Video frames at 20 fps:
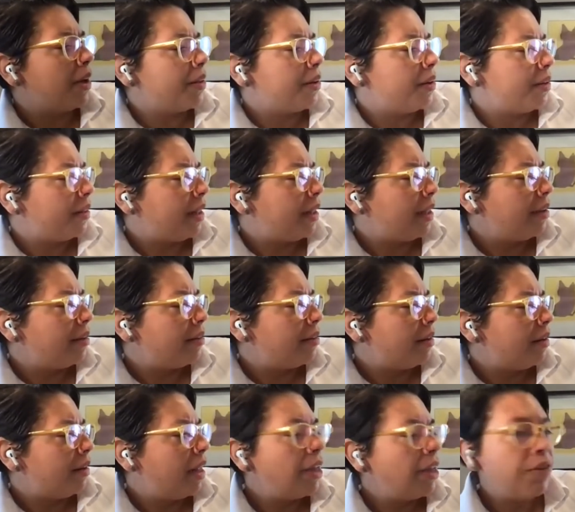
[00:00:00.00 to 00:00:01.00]
other things
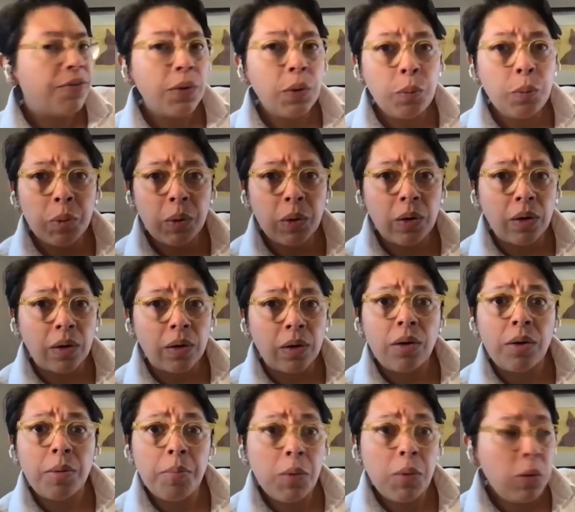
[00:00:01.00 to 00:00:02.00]
like football
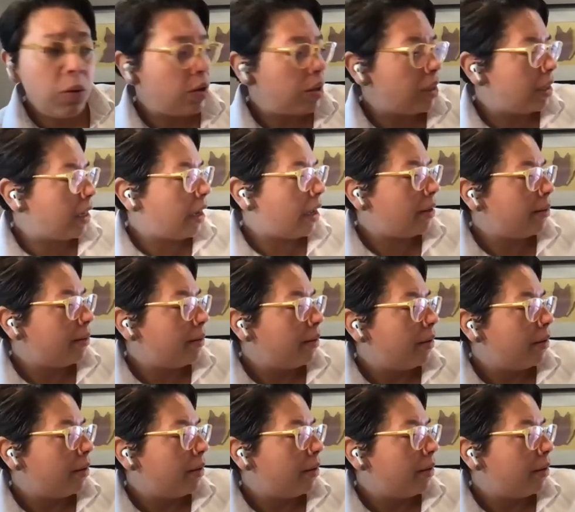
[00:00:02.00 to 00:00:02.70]
or musica